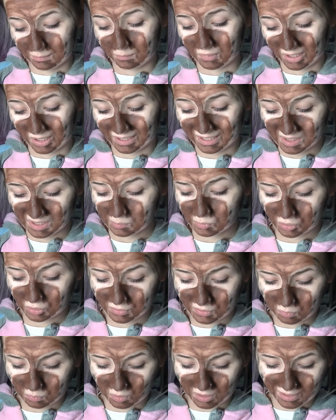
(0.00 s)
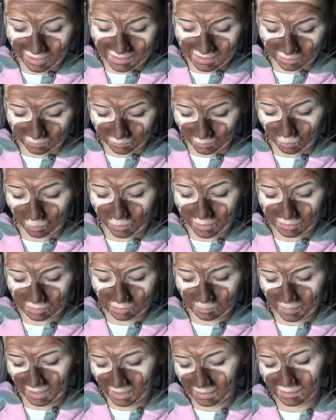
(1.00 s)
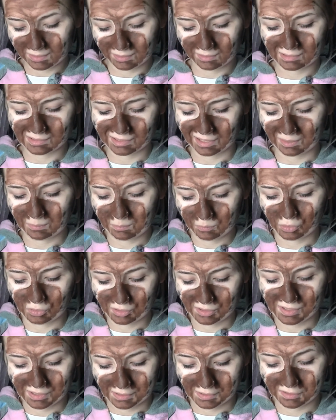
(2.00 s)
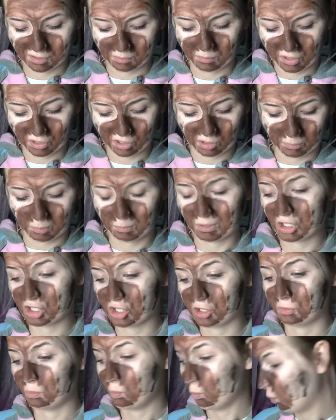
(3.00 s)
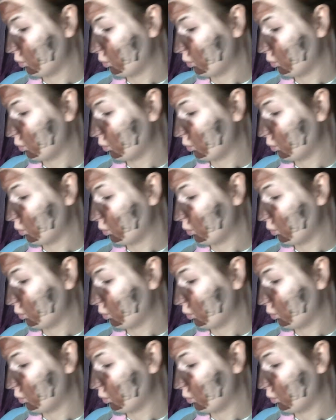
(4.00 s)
Again, bronze wise, I've always gone back to the same bronzer, so I'm only going to be mentioning